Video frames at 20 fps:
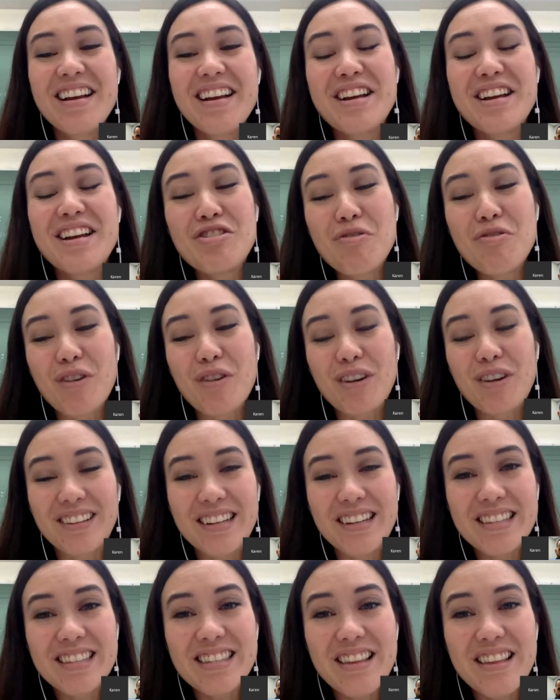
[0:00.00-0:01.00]
In New
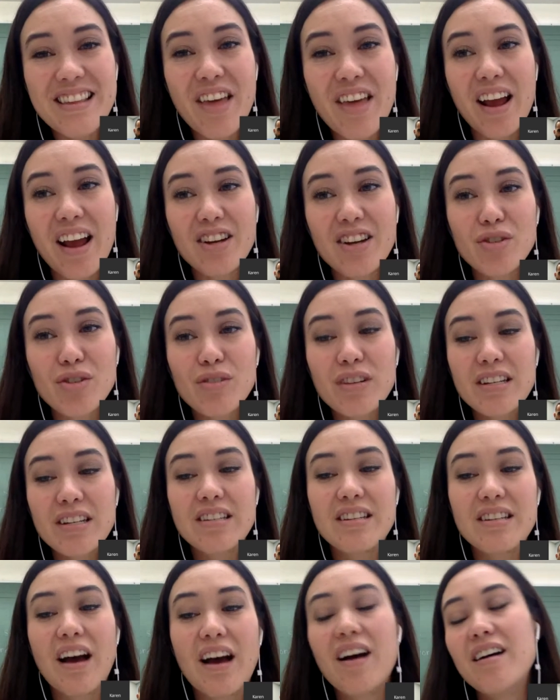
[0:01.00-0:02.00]
Orleans, that actually
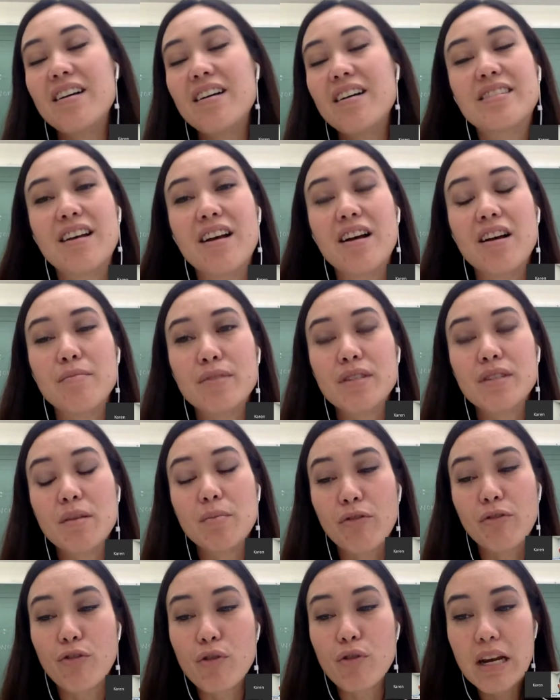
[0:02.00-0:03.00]
does
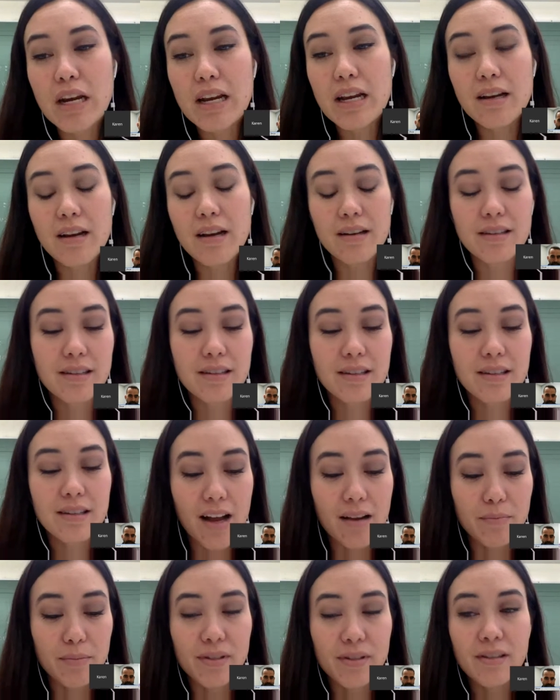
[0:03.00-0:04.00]
some free
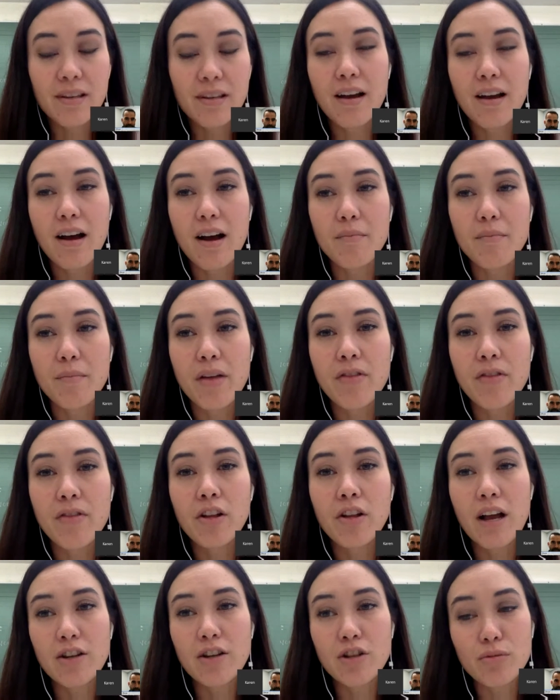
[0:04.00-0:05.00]
Skypes, and
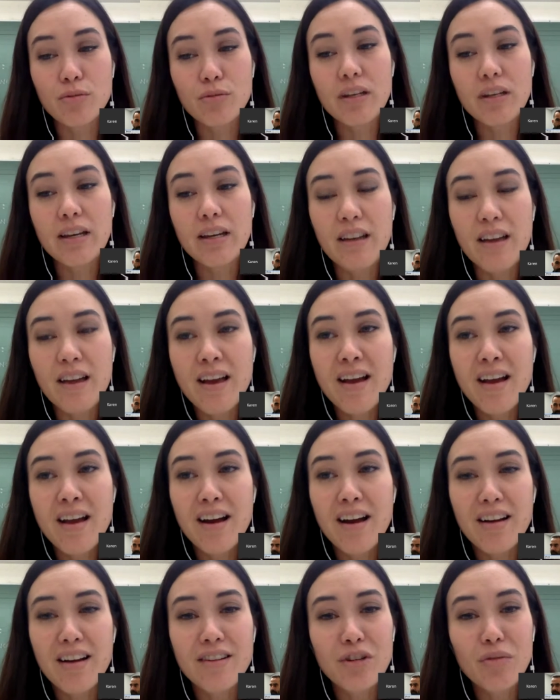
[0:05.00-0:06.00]
they'll actually
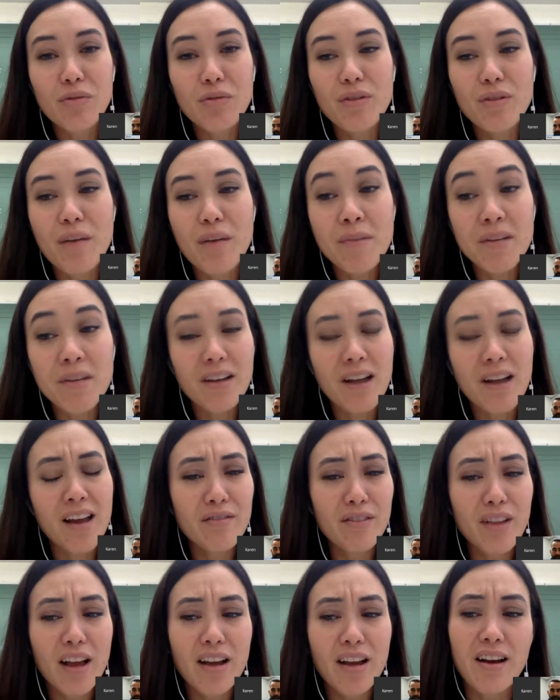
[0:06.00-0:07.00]
do kind of
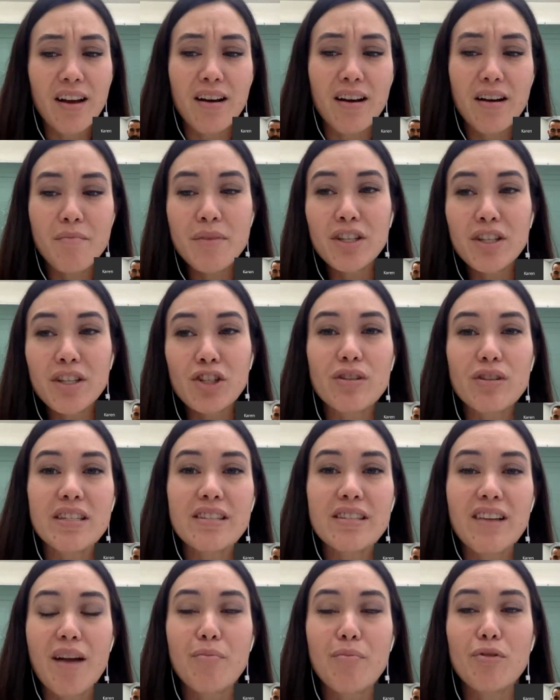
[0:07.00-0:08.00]
like a mystery
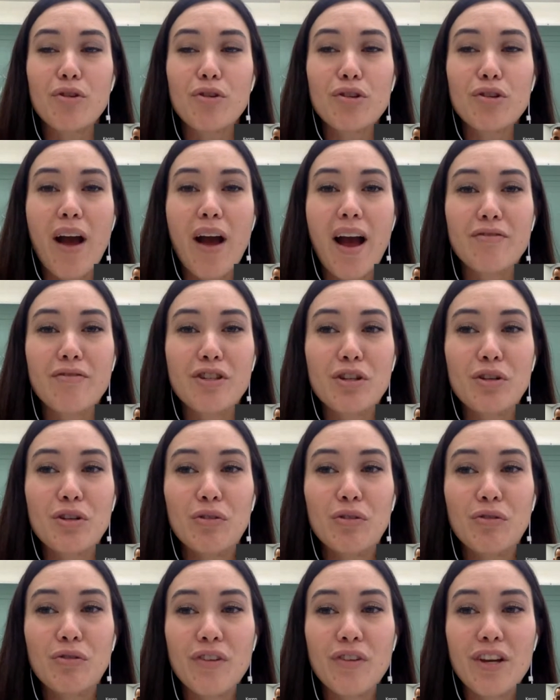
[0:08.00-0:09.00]
Skype, where you have
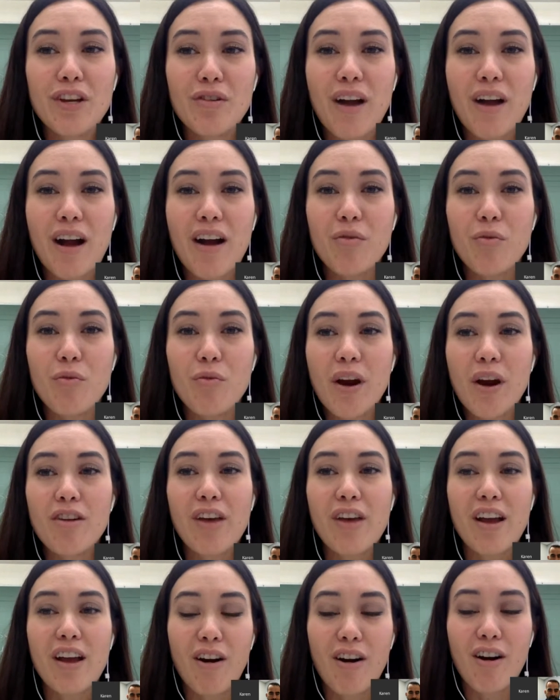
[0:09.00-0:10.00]
to figure out where
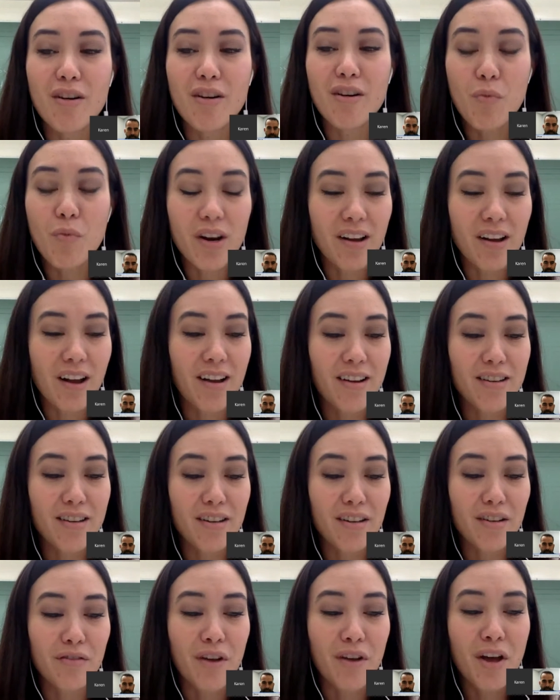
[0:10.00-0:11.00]
they are and what kind
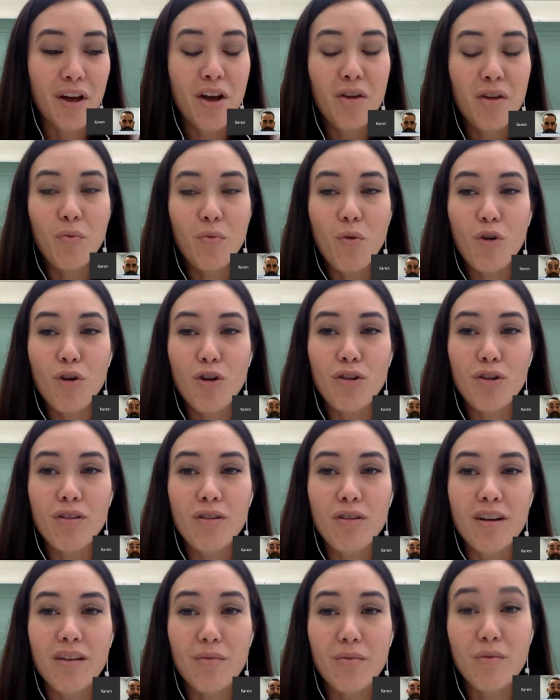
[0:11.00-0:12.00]
of war
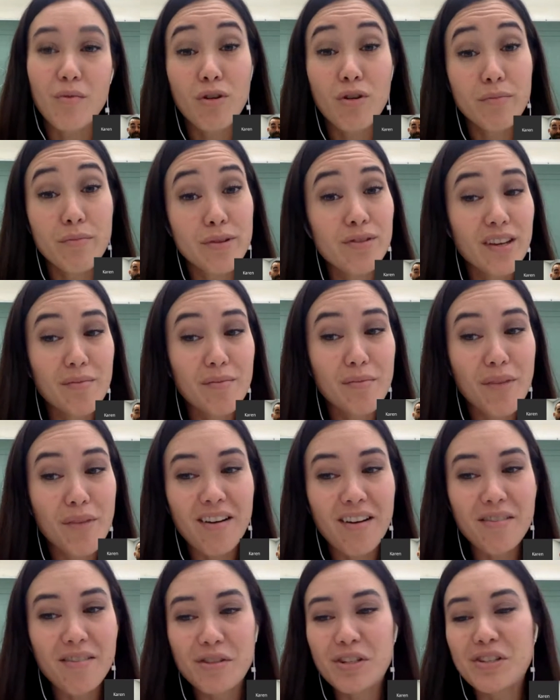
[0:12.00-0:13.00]
museum they
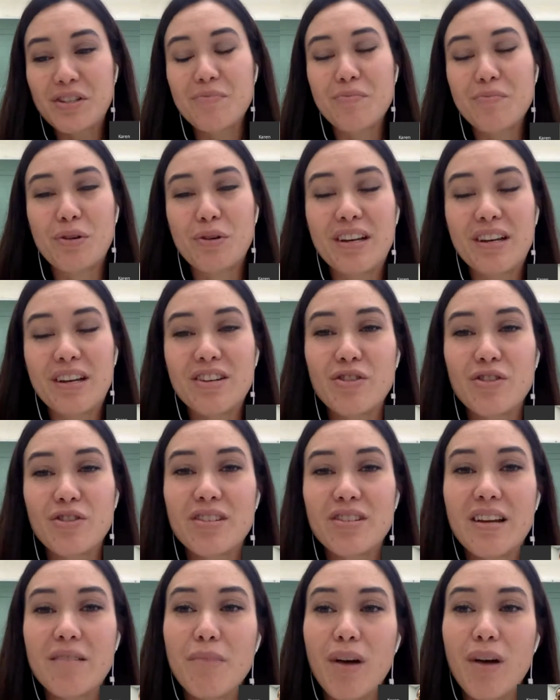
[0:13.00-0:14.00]
are, which is pretty
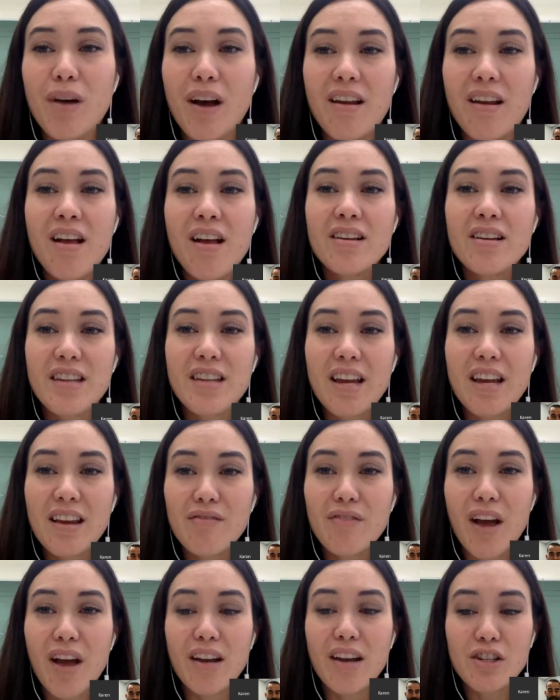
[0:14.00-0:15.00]
interesting. But take
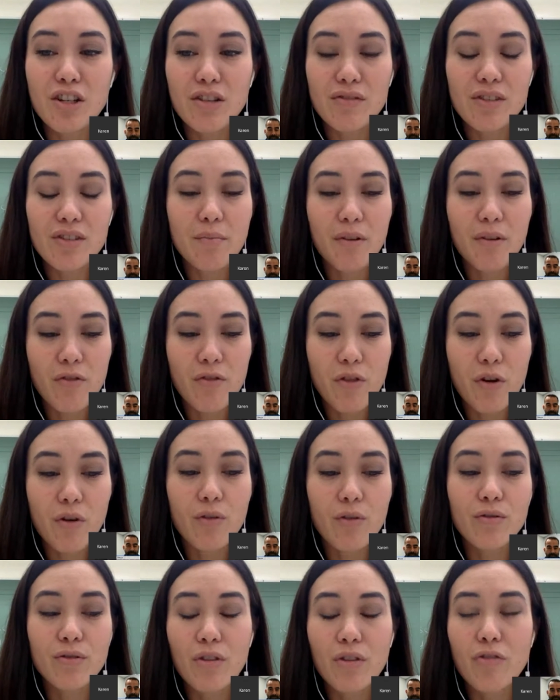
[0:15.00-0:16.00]
advantage of some of
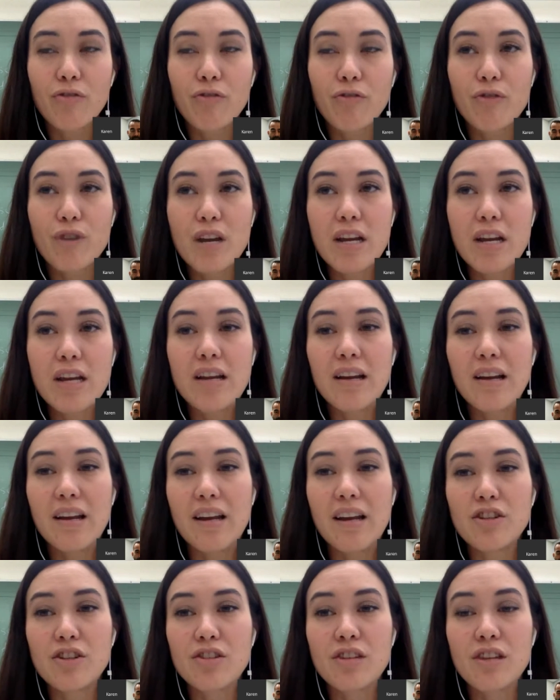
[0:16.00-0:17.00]
those free
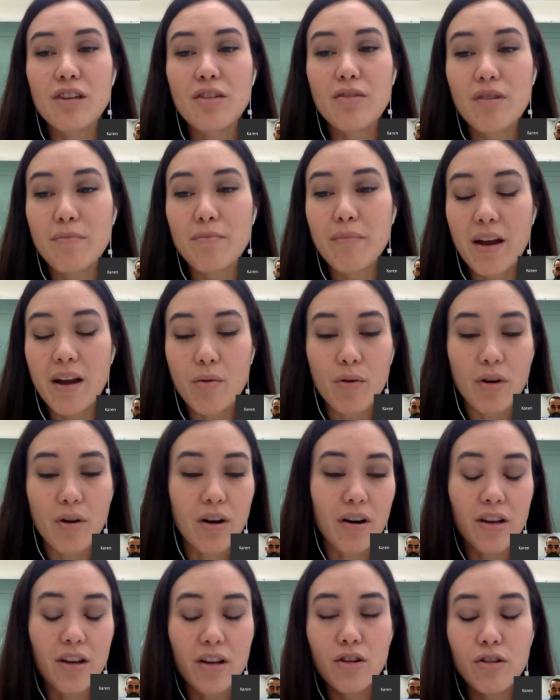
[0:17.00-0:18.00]
connections that you can make,
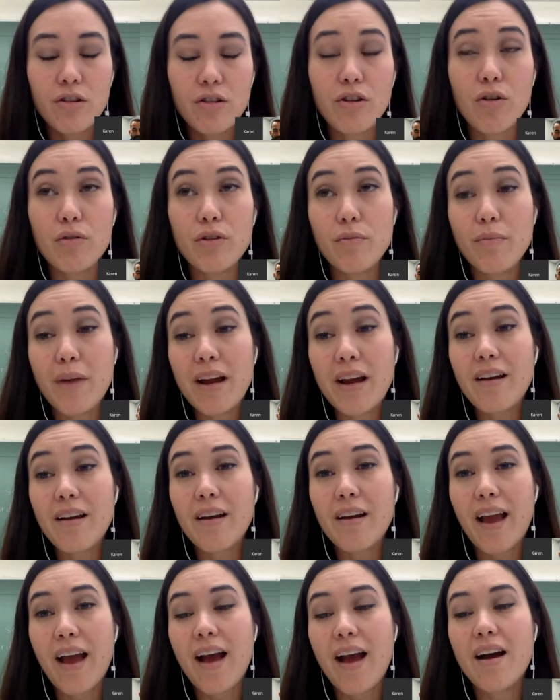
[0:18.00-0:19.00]
where you might
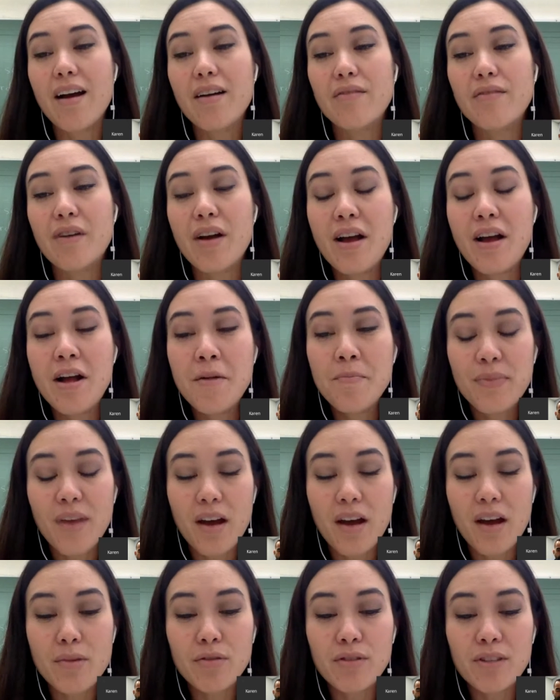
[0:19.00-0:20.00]
not have
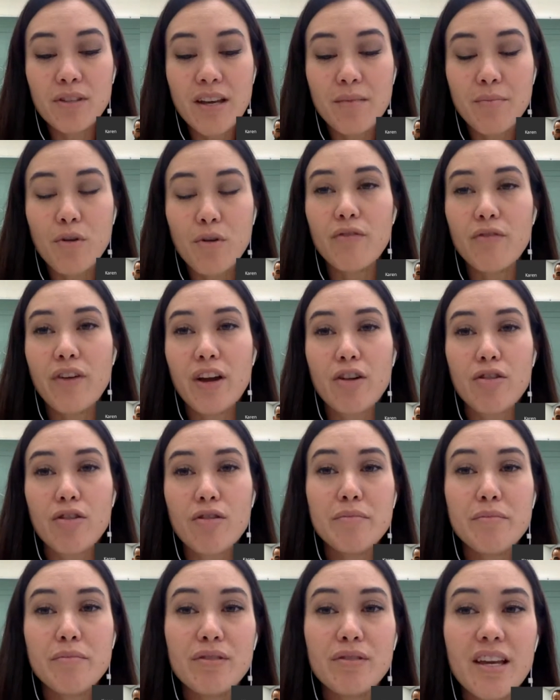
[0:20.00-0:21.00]
a museum or a
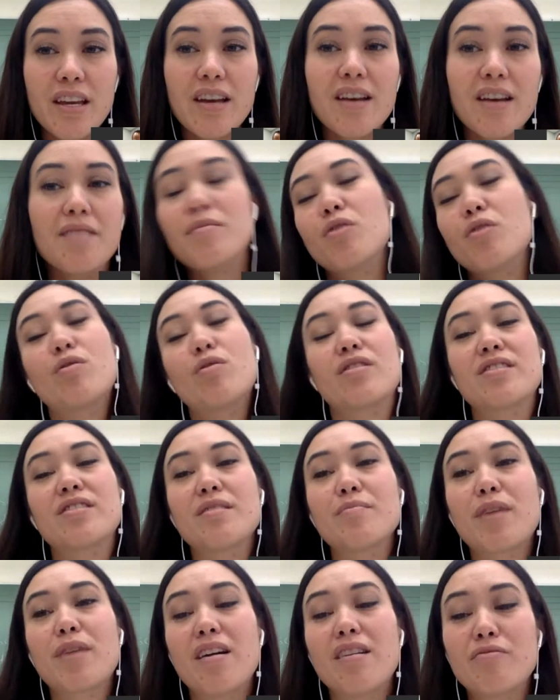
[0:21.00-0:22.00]
veteran museum or
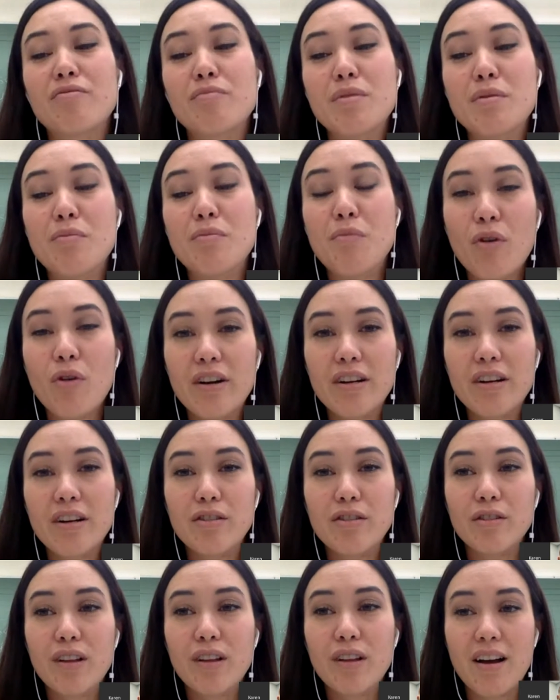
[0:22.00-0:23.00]
some kind of
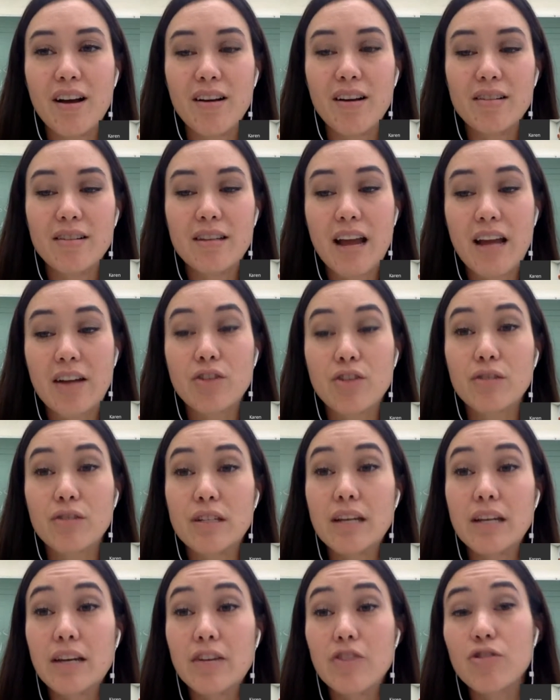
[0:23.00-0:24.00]
memorial to actually
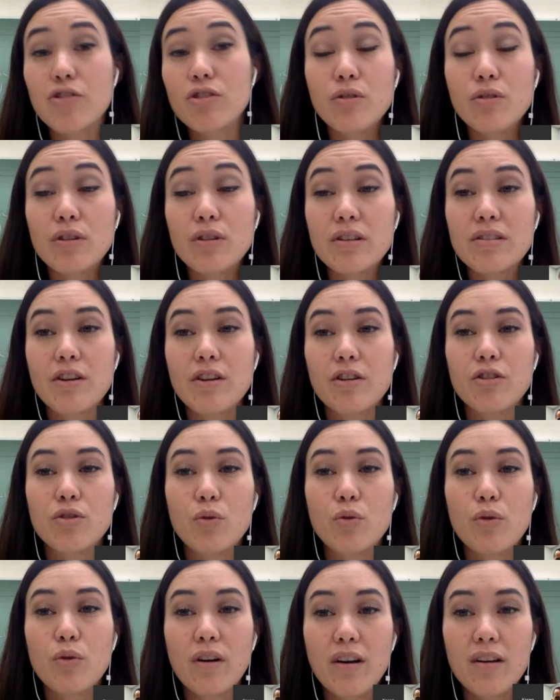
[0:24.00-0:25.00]
take your students on a
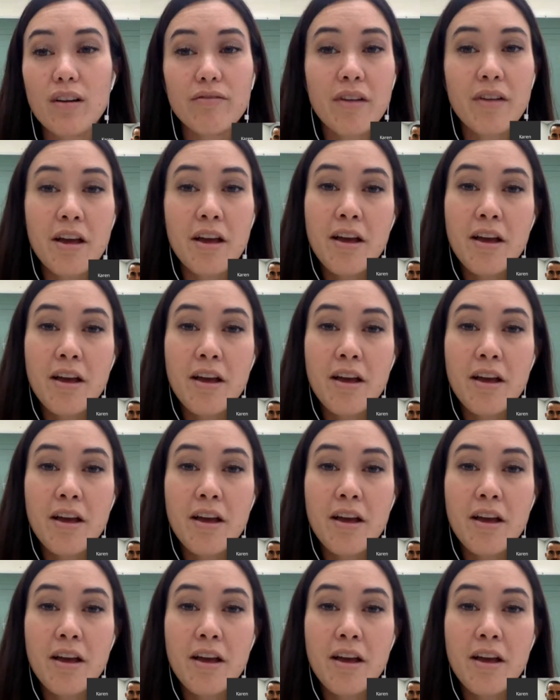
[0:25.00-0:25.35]
tour of,